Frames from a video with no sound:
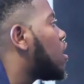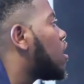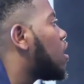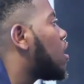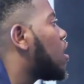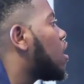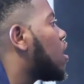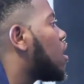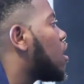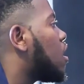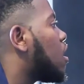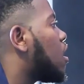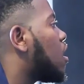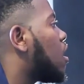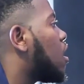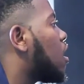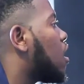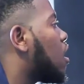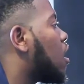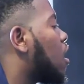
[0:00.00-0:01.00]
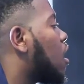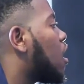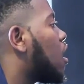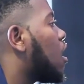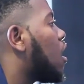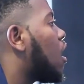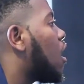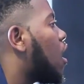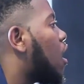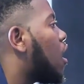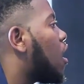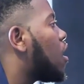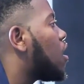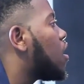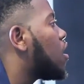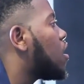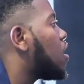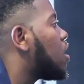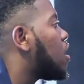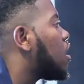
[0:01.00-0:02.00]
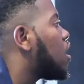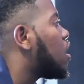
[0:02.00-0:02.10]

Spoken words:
you know, I'd listen to